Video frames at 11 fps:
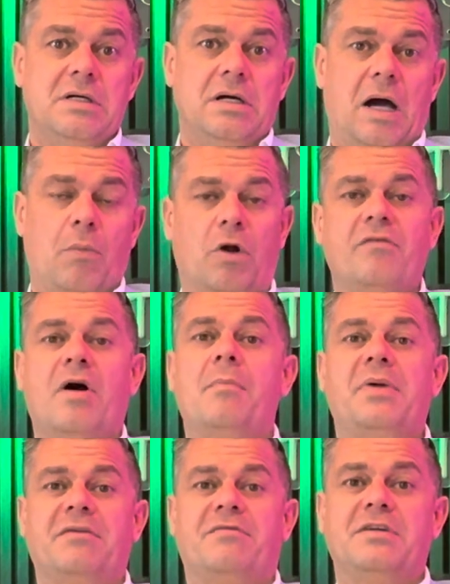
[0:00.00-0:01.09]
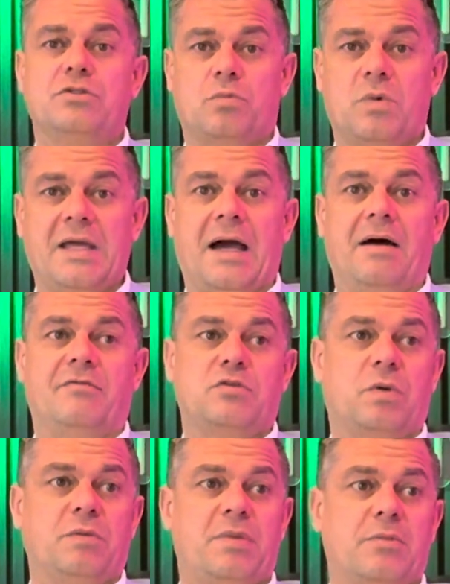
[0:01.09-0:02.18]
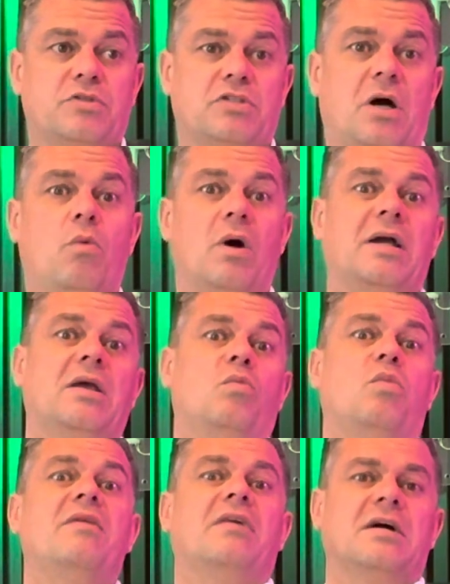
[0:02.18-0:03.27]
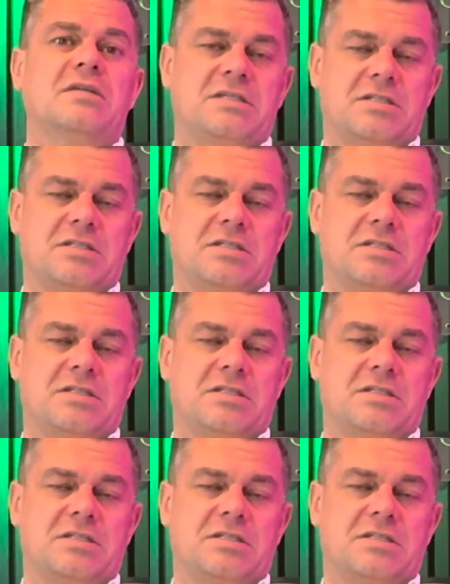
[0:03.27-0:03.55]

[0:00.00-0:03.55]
And one of our big things that we have is when people start working with us,